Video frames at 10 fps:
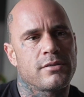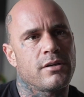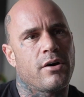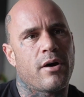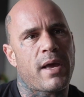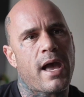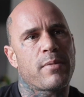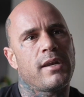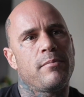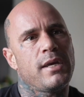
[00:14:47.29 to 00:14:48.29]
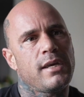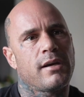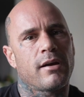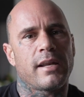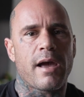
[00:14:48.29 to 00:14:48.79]
So I'm happy to be
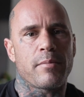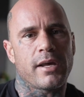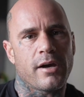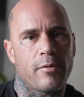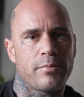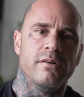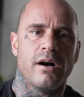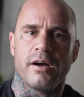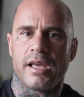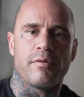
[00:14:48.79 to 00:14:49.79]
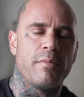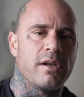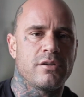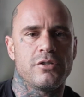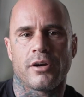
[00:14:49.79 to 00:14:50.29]
here and happy to help along
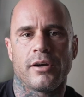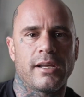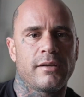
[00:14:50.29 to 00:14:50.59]
everybody's journey.